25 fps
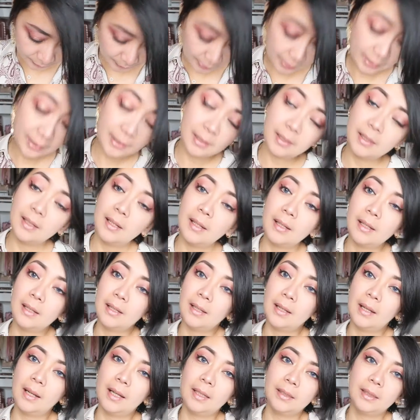Okay,
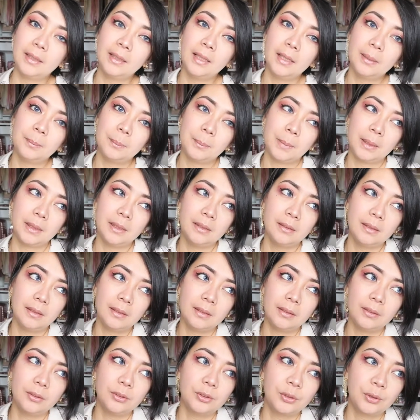I think I made it a
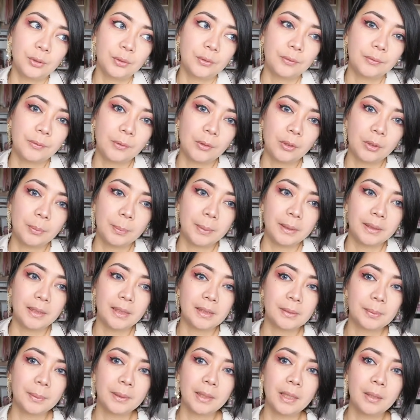little too full, but
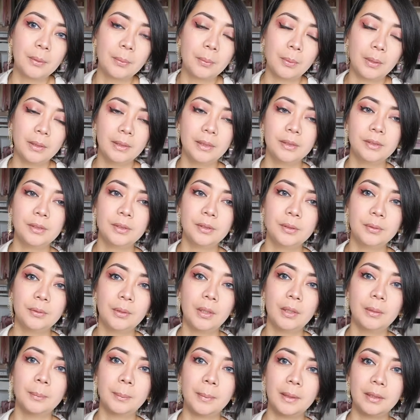that's what I wanted to do
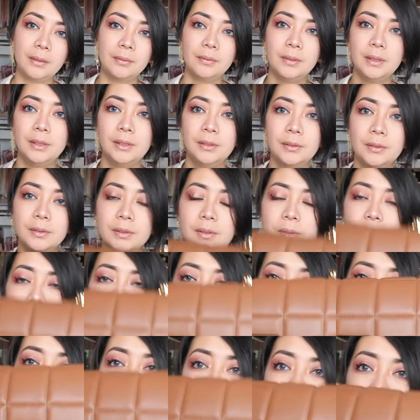on my videos,
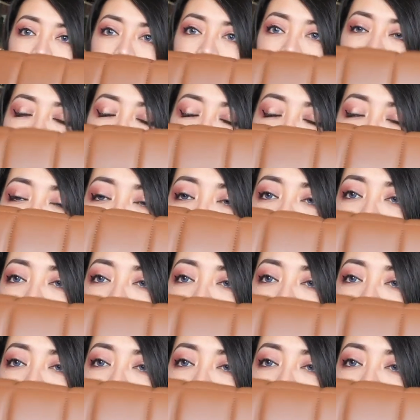really make